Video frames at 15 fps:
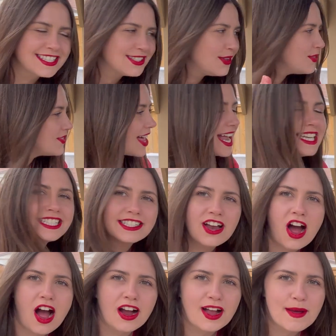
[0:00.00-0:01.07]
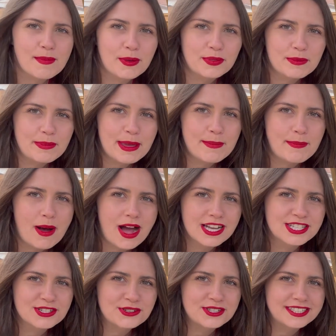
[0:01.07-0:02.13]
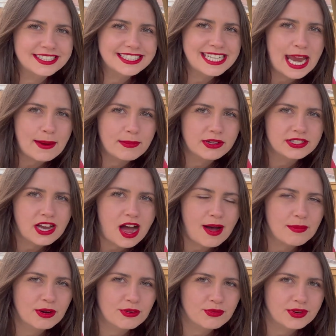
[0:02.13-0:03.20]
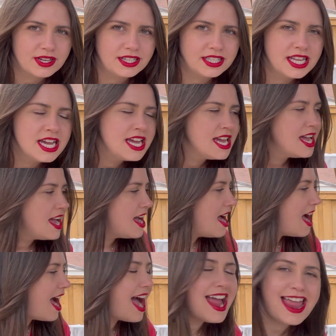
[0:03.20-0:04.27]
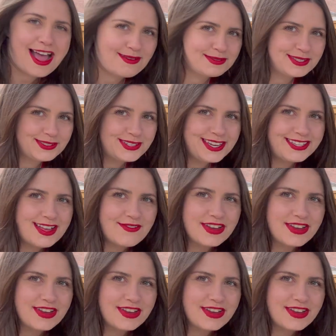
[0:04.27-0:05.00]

so let's talk about the Pit Boss Grill's tabletop grill. I absolutely love